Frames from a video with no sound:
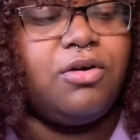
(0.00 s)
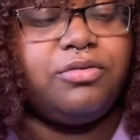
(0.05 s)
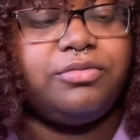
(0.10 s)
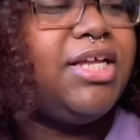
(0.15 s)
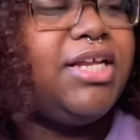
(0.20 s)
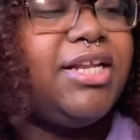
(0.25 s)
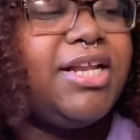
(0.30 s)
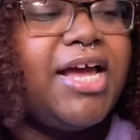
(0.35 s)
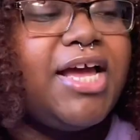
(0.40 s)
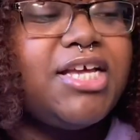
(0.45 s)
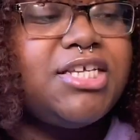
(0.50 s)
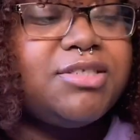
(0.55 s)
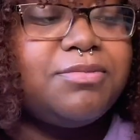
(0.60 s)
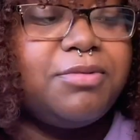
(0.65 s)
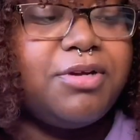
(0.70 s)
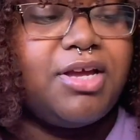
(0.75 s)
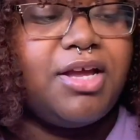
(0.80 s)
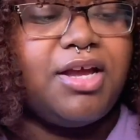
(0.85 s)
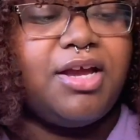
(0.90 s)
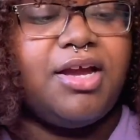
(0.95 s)
The last
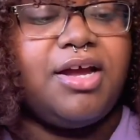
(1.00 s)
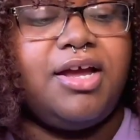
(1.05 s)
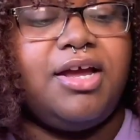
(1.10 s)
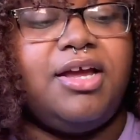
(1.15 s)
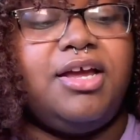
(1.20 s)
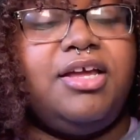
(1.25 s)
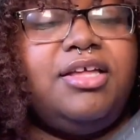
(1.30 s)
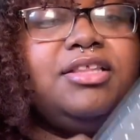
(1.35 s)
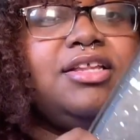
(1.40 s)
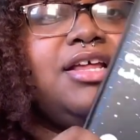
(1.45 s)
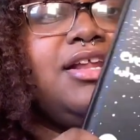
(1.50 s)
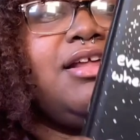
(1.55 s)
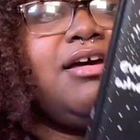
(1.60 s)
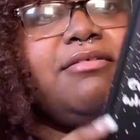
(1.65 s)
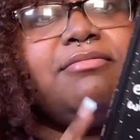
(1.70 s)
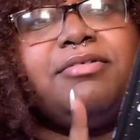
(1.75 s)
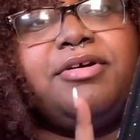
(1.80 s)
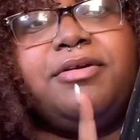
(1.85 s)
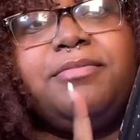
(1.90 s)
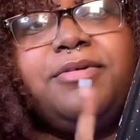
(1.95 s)
book I got in the
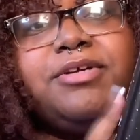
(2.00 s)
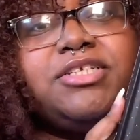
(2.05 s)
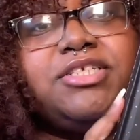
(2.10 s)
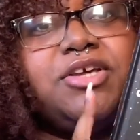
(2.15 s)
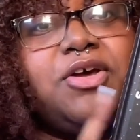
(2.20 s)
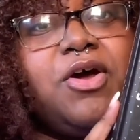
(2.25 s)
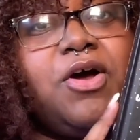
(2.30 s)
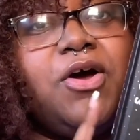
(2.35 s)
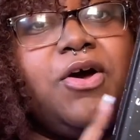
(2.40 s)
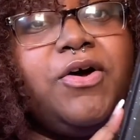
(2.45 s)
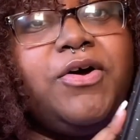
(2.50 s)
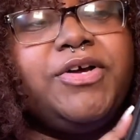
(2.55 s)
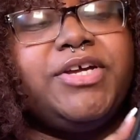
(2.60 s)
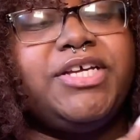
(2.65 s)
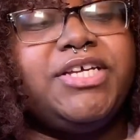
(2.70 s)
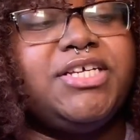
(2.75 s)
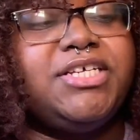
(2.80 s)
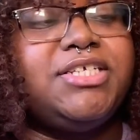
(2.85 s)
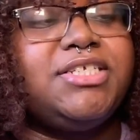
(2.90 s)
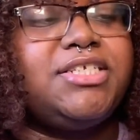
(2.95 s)
library book sale
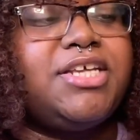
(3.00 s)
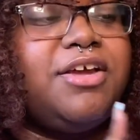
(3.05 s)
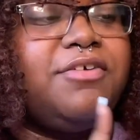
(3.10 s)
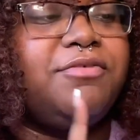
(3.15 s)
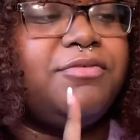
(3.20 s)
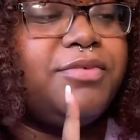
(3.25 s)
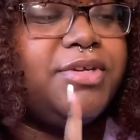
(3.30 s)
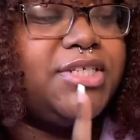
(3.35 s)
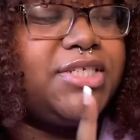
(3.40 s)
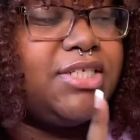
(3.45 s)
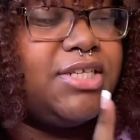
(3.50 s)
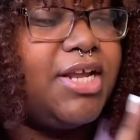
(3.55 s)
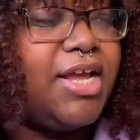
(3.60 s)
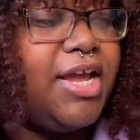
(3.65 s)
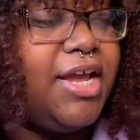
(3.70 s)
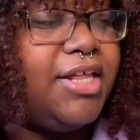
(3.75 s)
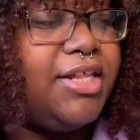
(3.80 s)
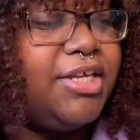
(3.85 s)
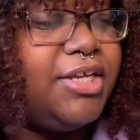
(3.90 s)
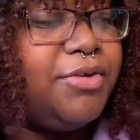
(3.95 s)
is Everyone's an
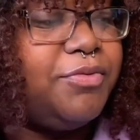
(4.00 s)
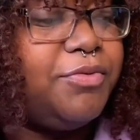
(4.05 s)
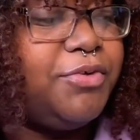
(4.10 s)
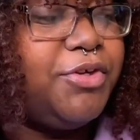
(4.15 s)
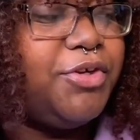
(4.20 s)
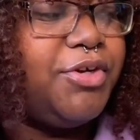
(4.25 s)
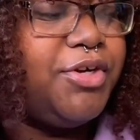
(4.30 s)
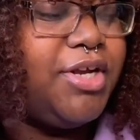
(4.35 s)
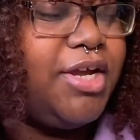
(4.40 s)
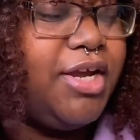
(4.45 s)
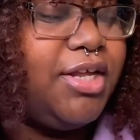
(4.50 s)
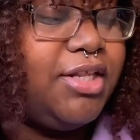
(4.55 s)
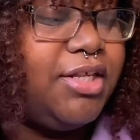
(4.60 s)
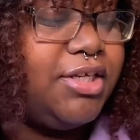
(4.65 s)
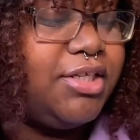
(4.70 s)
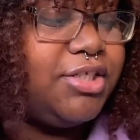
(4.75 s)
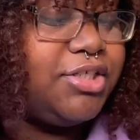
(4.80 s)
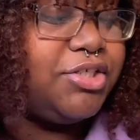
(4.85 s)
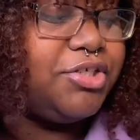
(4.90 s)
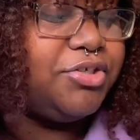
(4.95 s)
Alien When You're an
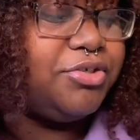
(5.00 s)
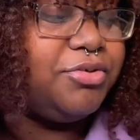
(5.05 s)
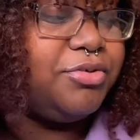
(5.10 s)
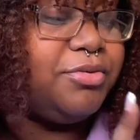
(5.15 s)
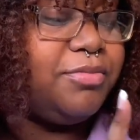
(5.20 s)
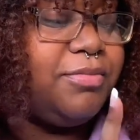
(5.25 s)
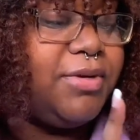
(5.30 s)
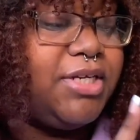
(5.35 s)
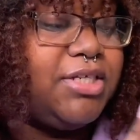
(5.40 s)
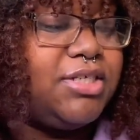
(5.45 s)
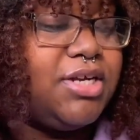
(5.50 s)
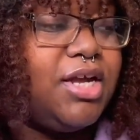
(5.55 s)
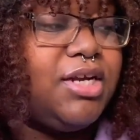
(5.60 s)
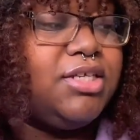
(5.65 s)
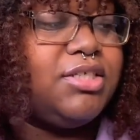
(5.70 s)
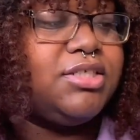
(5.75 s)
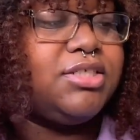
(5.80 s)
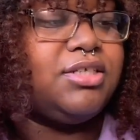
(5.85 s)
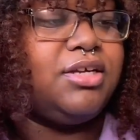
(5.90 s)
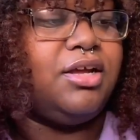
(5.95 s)
Alien Too by
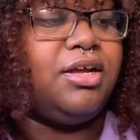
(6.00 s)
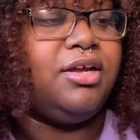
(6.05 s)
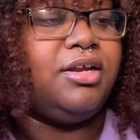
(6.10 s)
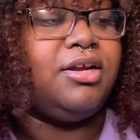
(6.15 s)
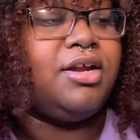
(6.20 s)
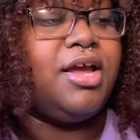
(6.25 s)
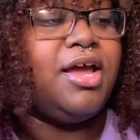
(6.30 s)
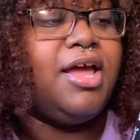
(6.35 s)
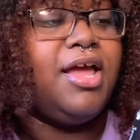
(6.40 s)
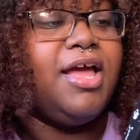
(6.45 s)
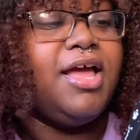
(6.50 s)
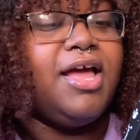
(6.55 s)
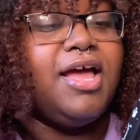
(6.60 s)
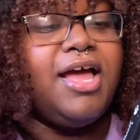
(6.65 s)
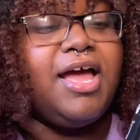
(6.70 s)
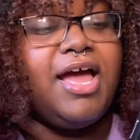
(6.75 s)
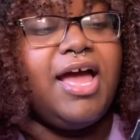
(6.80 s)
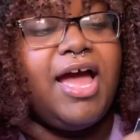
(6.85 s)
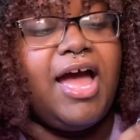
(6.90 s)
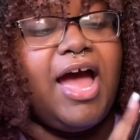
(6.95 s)
Johnny
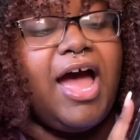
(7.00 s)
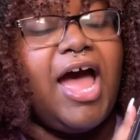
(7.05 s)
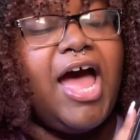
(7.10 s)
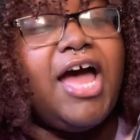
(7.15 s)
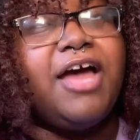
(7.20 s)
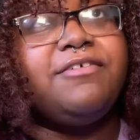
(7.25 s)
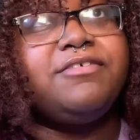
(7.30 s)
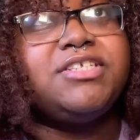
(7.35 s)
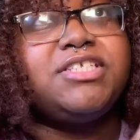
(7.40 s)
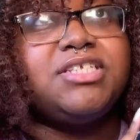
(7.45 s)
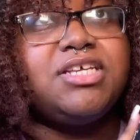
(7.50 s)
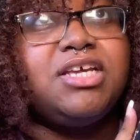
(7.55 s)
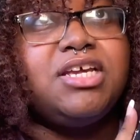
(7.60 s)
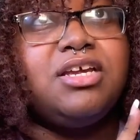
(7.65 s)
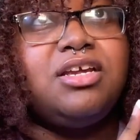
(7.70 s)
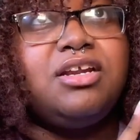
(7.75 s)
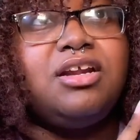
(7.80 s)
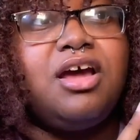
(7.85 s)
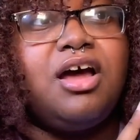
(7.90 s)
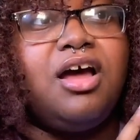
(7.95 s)
Sun. I've
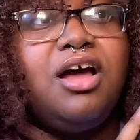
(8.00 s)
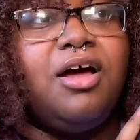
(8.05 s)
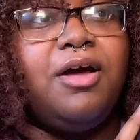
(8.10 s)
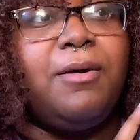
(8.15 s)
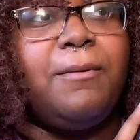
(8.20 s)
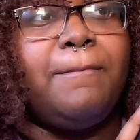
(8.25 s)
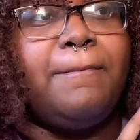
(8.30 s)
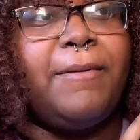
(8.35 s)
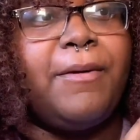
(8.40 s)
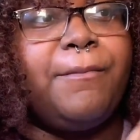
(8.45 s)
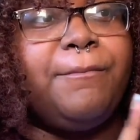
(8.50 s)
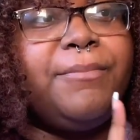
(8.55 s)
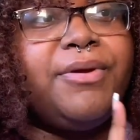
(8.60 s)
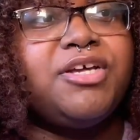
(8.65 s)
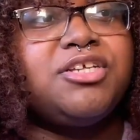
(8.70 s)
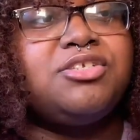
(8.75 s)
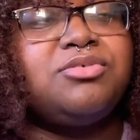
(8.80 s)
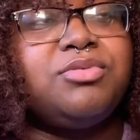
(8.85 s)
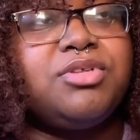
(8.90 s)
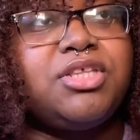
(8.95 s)
seen
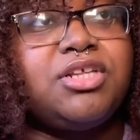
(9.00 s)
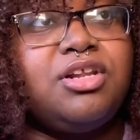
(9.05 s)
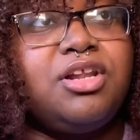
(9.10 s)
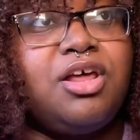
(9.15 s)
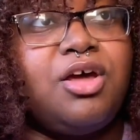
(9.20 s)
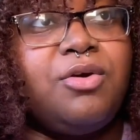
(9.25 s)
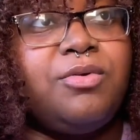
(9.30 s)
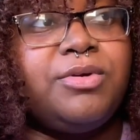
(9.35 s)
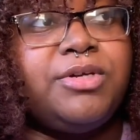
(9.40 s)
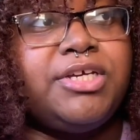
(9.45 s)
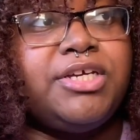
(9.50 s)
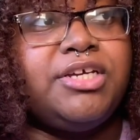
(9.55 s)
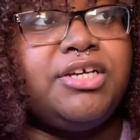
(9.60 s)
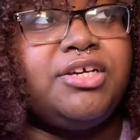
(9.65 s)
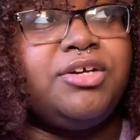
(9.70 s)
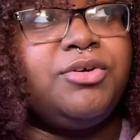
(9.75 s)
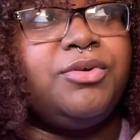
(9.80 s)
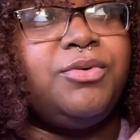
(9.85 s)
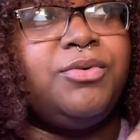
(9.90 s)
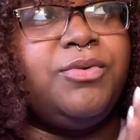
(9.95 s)
books with
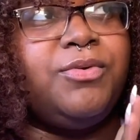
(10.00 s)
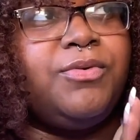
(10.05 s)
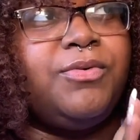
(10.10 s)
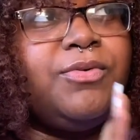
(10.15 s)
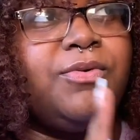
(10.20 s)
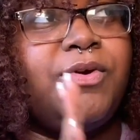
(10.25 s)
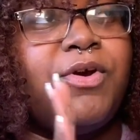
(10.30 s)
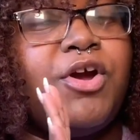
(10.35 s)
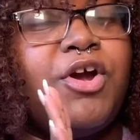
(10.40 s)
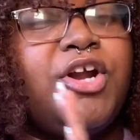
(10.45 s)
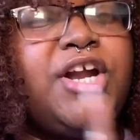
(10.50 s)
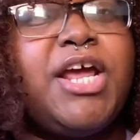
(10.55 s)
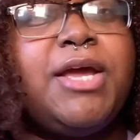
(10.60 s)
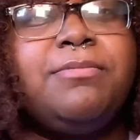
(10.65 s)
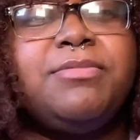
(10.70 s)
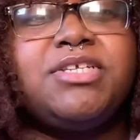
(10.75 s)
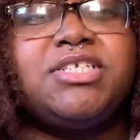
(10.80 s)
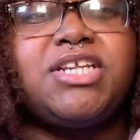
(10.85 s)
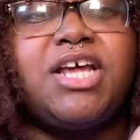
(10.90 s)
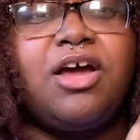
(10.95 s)
Chloe, who her
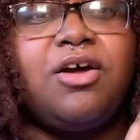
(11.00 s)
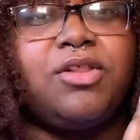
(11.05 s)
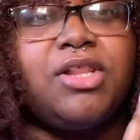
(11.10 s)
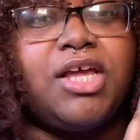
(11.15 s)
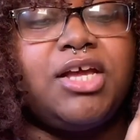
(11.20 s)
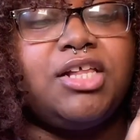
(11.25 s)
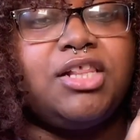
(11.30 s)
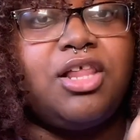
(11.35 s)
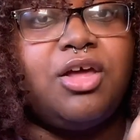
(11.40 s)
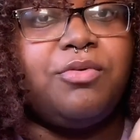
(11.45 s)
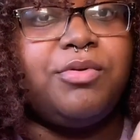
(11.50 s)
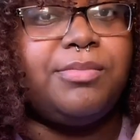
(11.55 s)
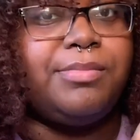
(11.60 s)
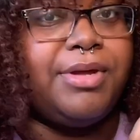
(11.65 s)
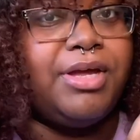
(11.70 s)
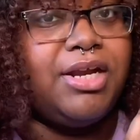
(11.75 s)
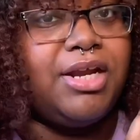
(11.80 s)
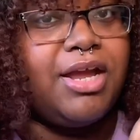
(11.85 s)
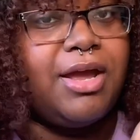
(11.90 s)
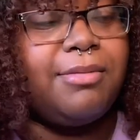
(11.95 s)
name is now like Chloe
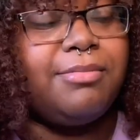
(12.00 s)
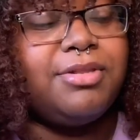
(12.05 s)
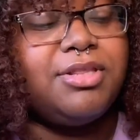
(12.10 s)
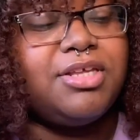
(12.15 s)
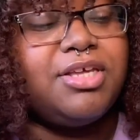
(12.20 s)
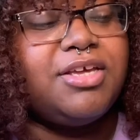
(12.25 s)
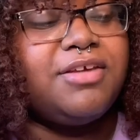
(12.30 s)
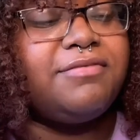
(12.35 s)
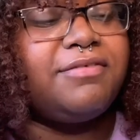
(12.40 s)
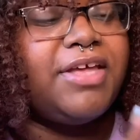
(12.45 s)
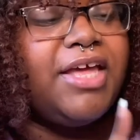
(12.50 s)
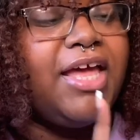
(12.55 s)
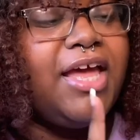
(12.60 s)
Bunny, I believe.